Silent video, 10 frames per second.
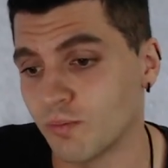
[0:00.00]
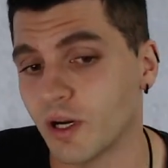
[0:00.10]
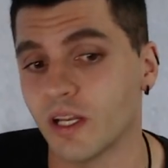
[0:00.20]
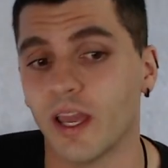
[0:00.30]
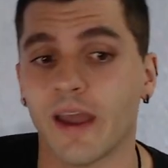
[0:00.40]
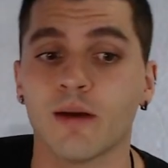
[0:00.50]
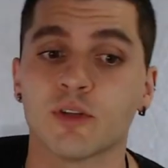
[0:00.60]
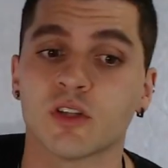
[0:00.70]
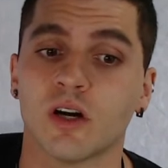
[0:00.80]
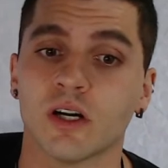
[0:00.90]
but
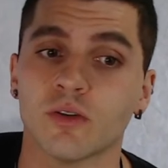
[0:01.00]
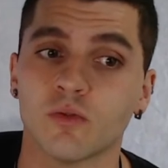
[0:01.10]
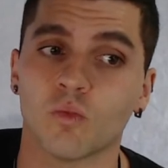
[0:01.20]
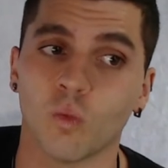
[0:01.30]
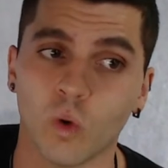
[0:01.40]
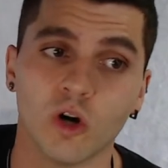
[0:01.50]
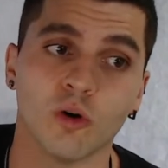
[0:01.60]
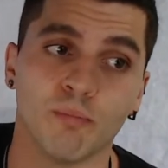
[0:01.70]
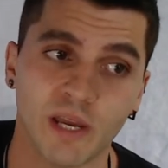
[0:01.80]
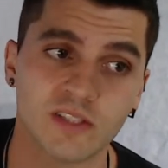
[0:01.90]
Amazon
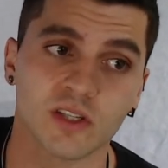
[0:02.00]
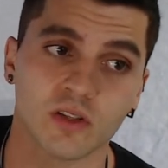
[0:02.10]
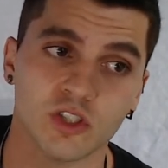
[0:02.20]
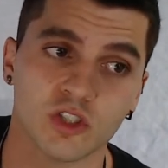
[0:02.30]
will basically